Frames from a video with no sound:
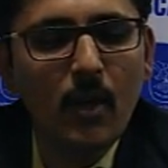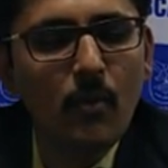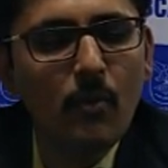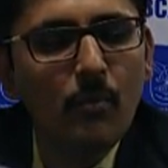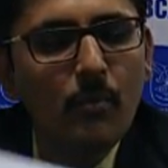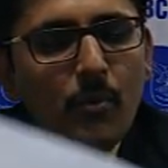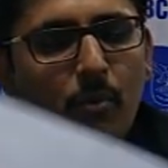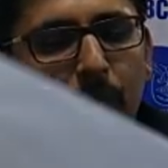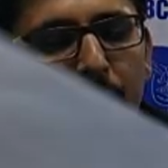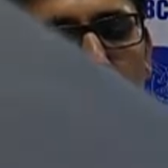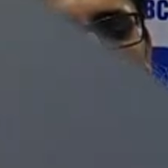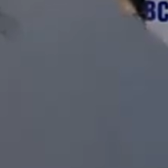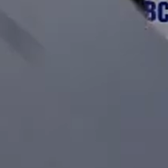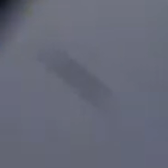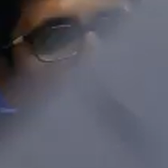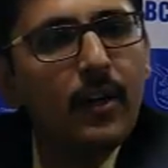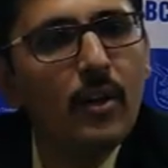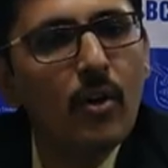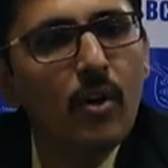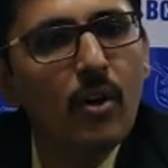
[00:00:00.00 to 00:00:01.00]
Now moving
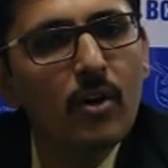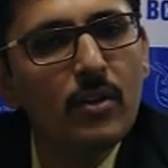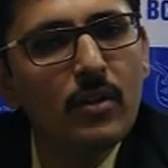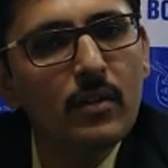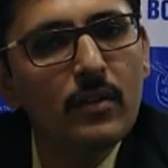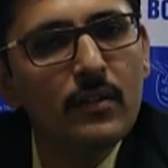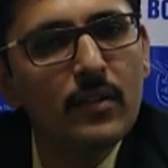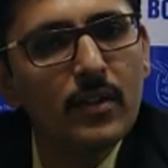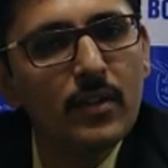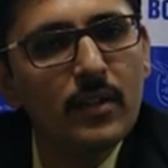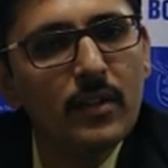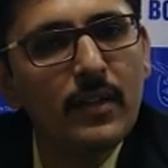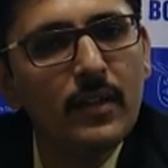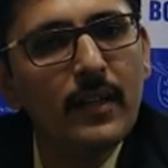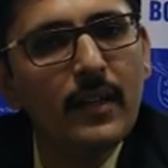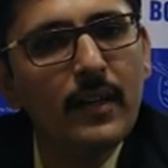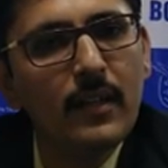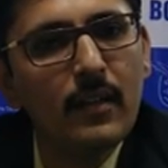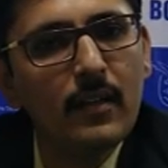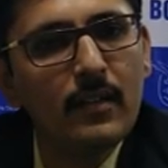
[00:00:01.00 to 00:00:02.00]
ahead on
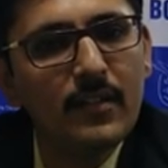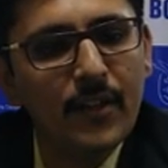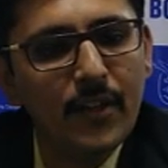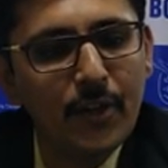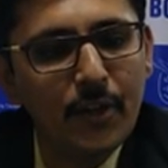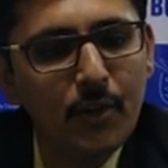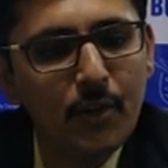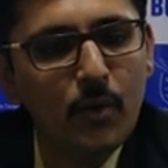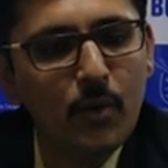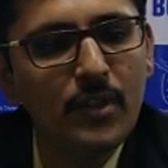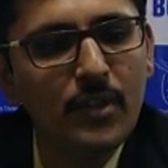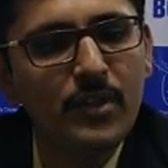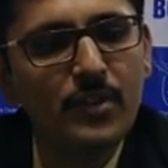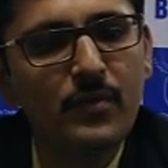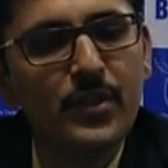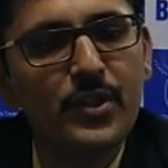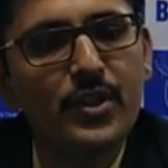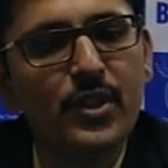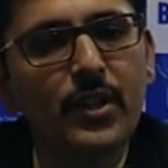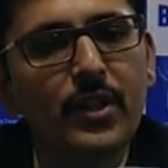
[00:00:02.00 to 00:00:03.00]
certain
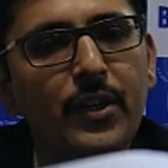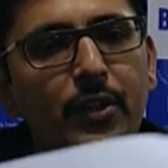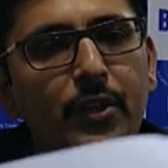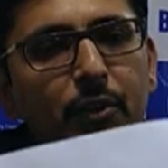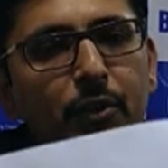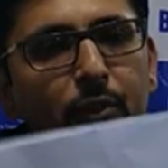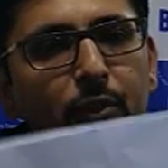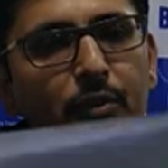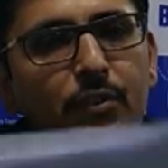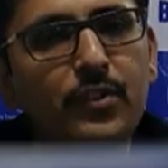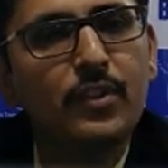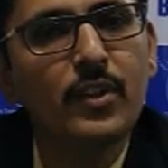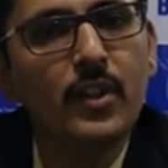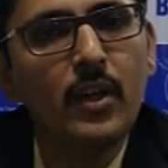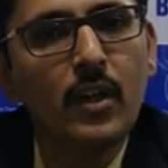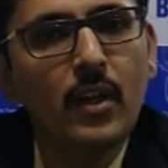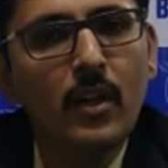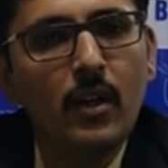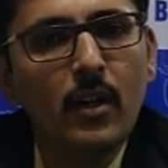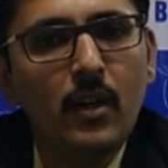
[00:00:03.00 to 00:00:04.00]
circulars which are introduced.
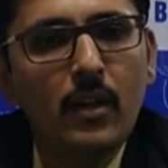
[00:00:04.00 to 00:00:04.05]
